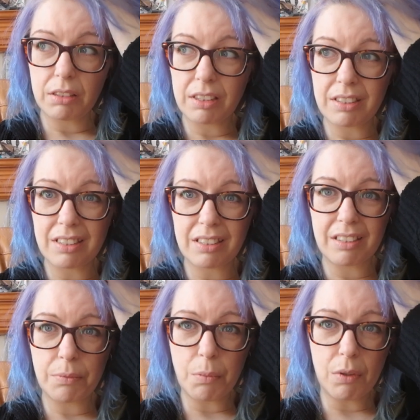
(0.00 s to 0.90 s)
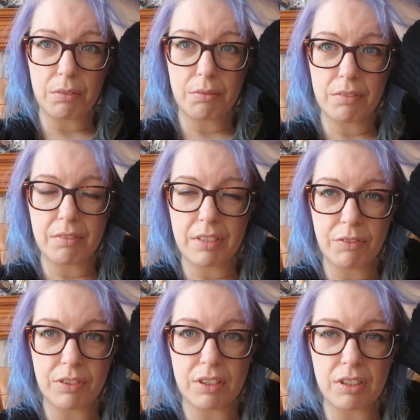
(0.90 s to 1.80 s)
It's what
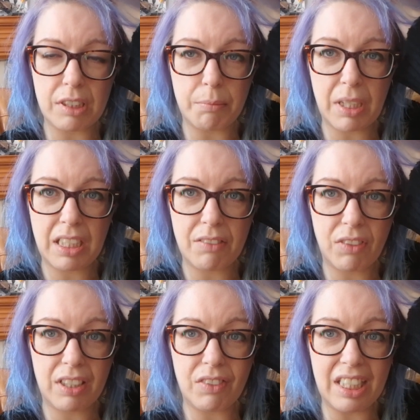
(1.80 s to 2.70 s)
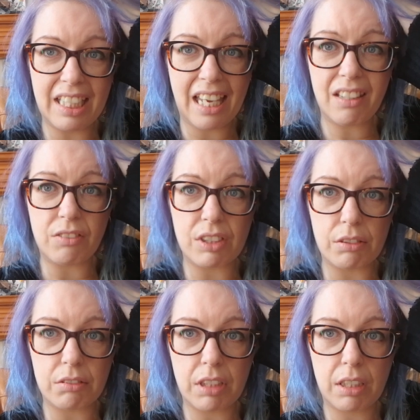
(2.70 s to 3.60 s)
difference does it make if I even get the
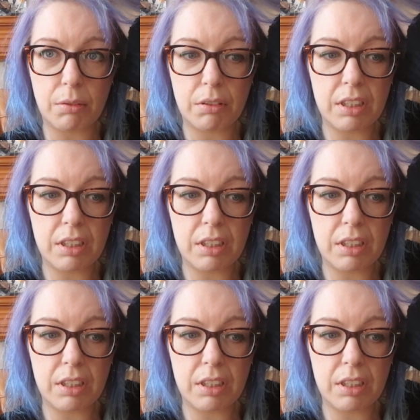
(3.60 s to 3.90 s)
result now?